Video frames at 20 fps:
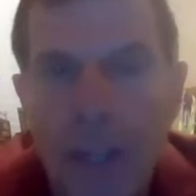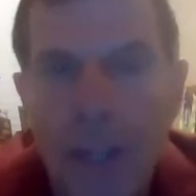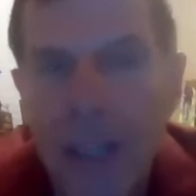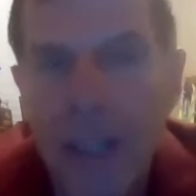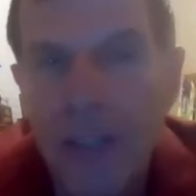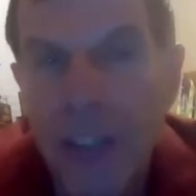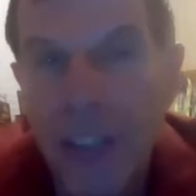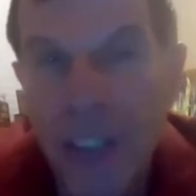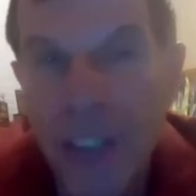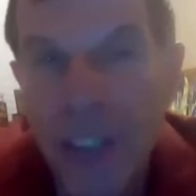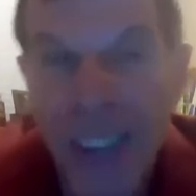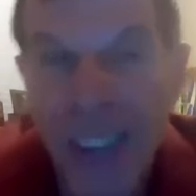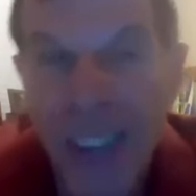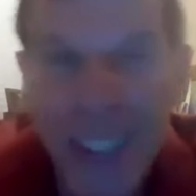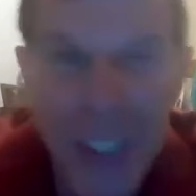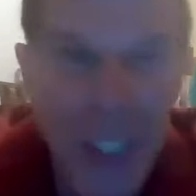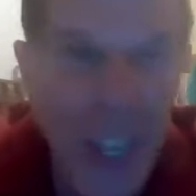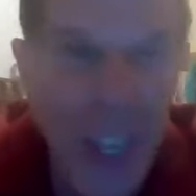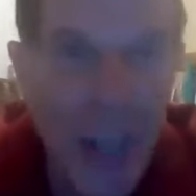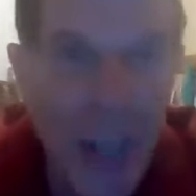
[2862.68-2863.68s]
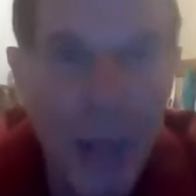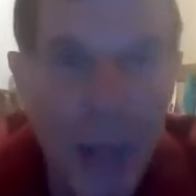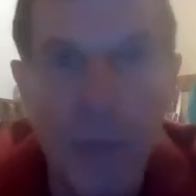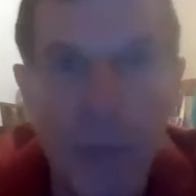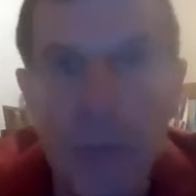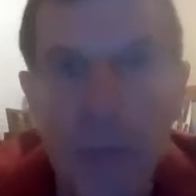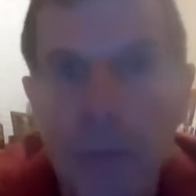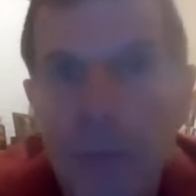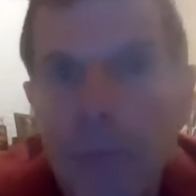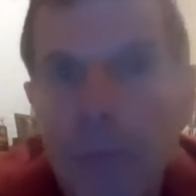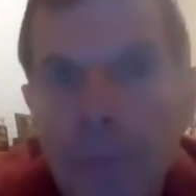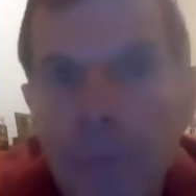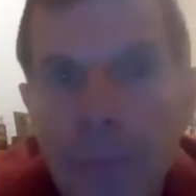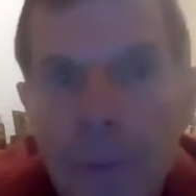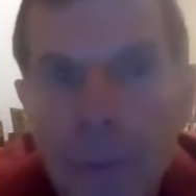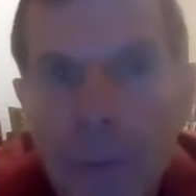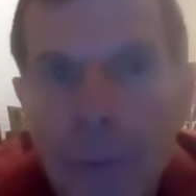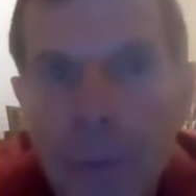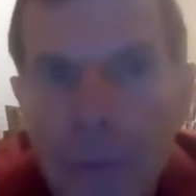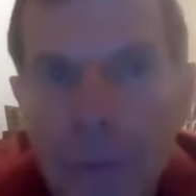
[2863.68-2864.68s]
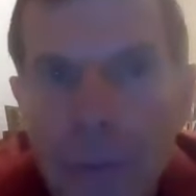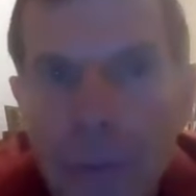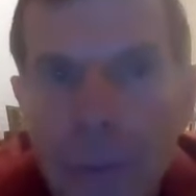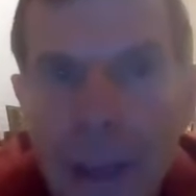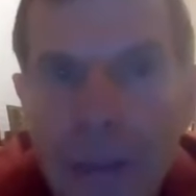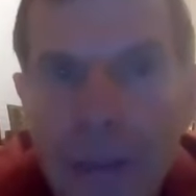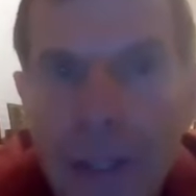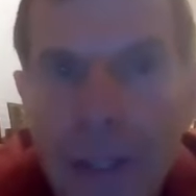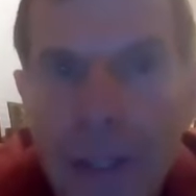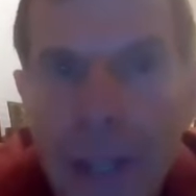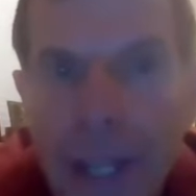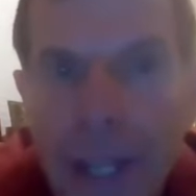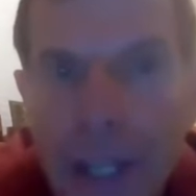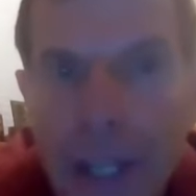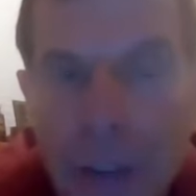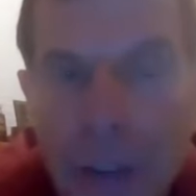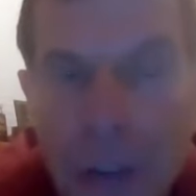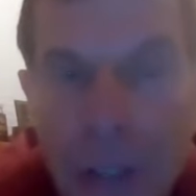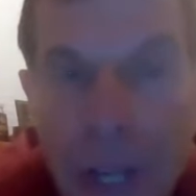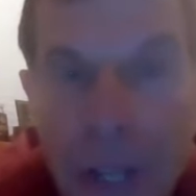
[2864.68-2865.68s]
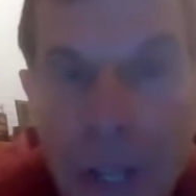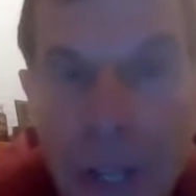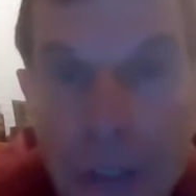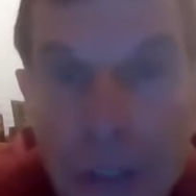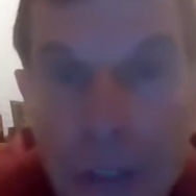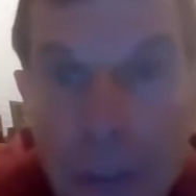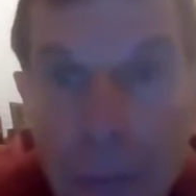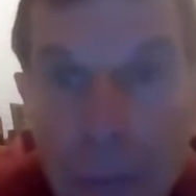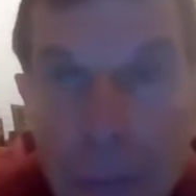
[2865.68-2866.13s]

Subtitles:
SSI check of $700-800 a